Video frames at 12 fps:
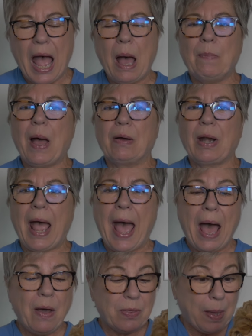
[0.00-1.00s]
about
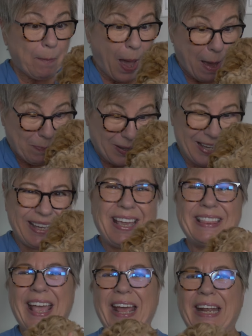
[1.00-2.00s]
how the puppy
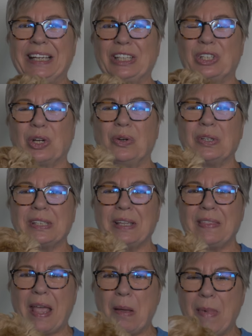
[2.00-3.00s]
that has
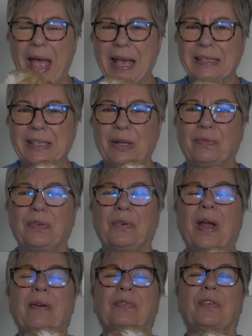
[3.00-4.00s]
chosen them as their
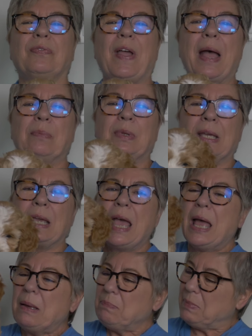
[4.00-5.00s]
forever family
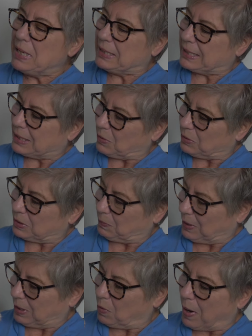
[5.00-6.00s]
meets those
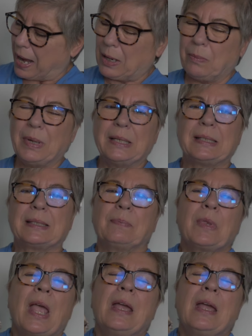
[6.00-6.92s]
requirements.